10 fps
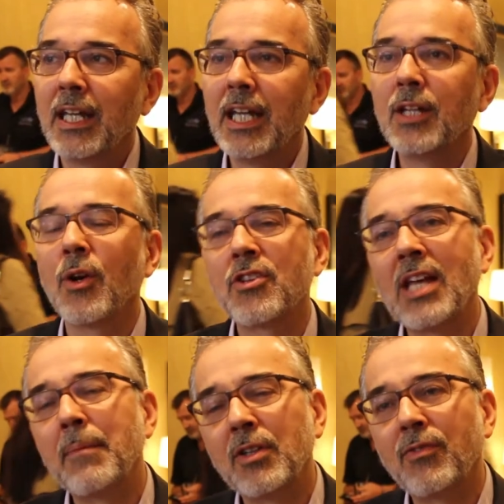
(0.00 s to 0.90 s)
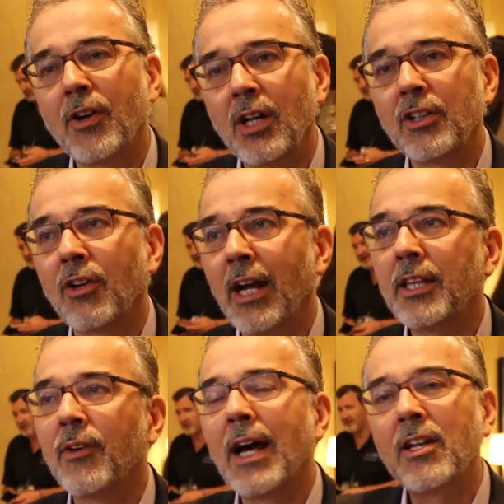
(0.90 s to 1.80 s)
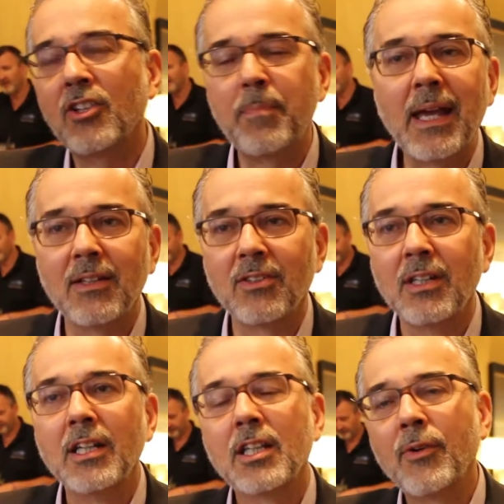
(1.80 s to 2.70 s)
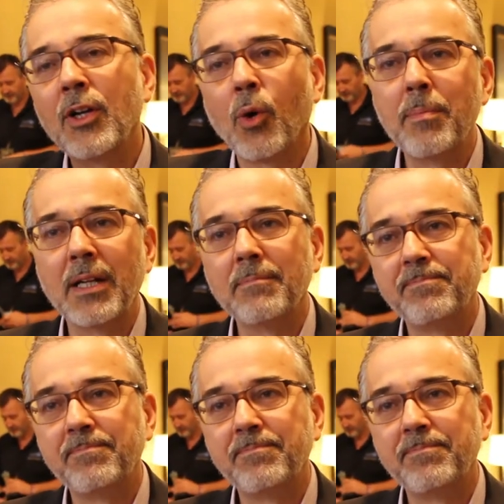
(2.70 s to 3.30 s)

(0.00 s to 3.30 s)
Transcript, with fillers: in Earth's atmosphere and on the ground, they're out in space, they're in orbit.